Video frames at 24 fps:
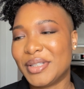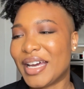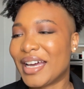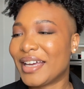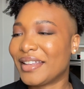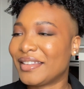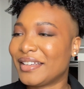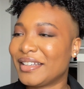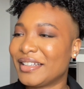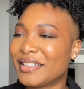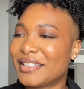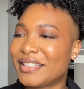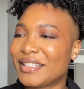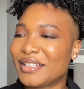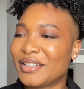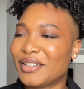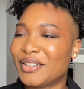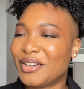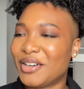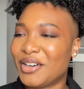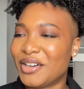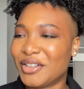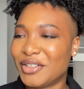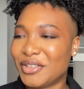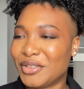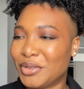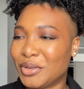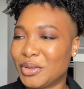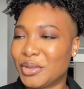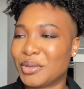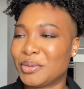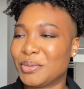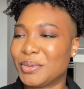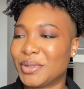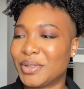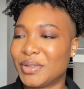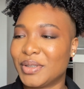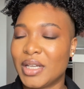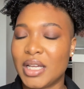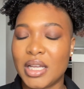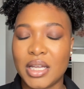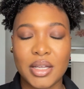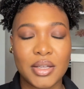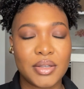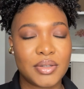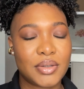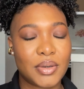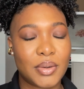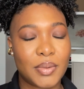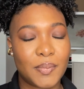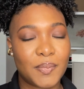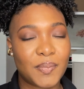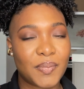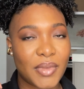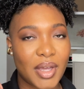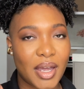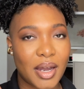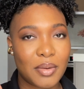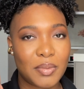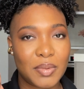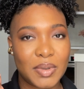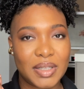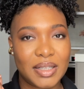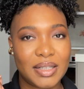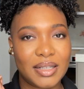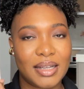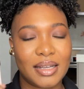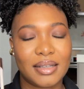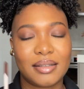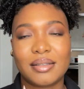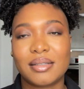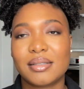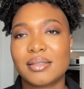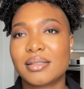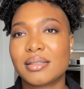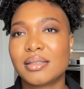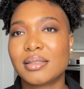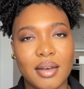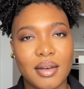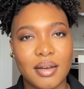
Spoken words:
I think it's adorable, so I really like this.